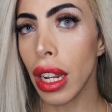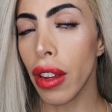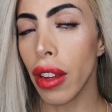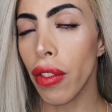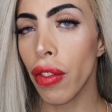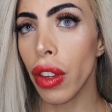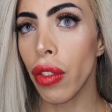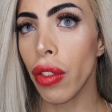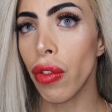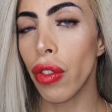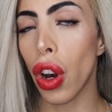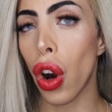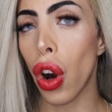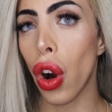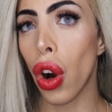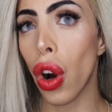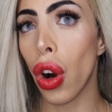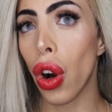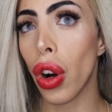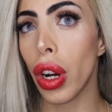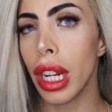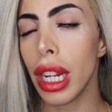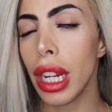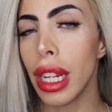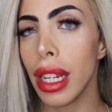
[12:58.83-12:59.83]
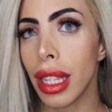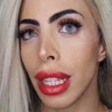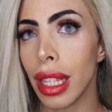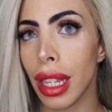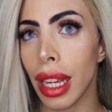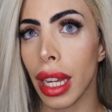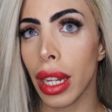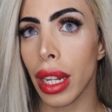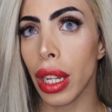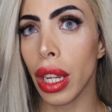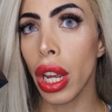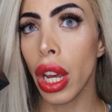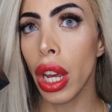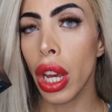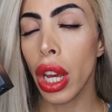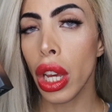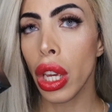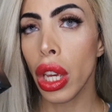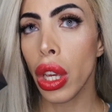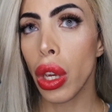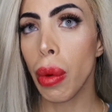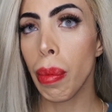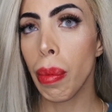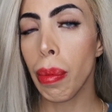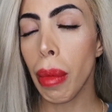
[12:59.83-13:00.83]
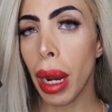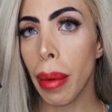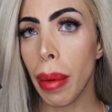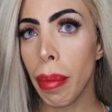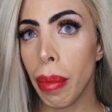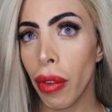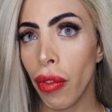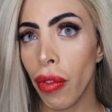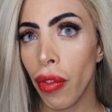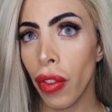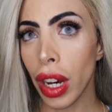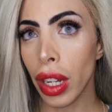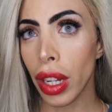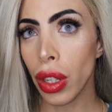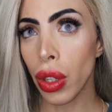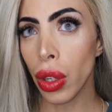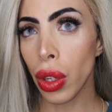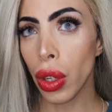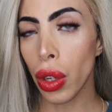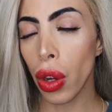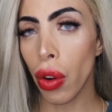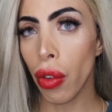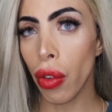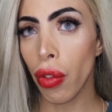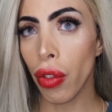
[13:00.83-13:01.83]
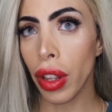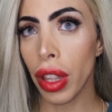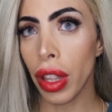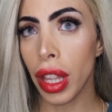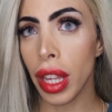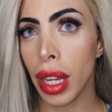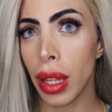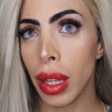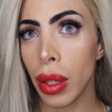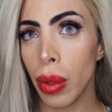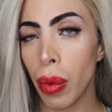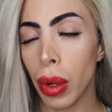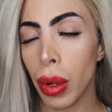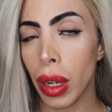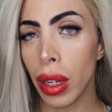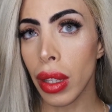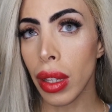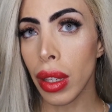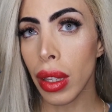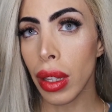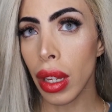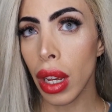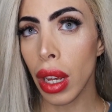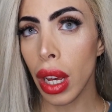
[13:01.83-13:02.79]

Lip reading: If you've got oily skin, you might prefer to go for these ones.